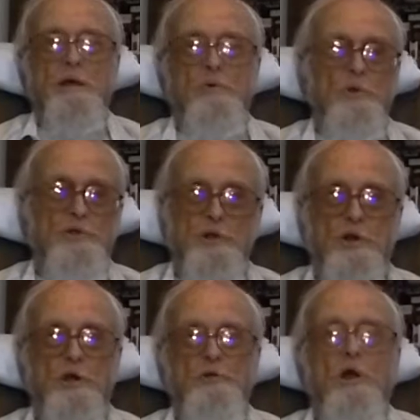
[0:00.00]
bed with
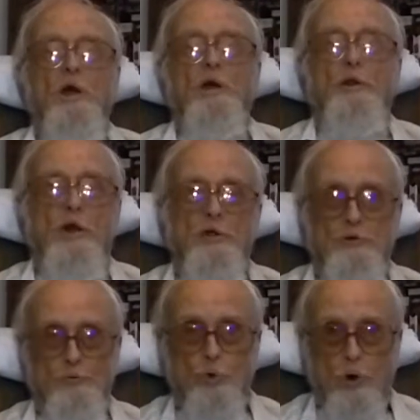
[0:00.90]

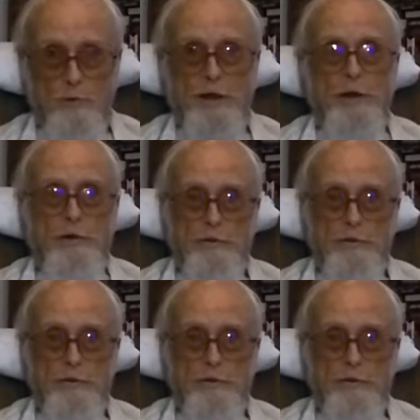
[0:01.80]
another woman.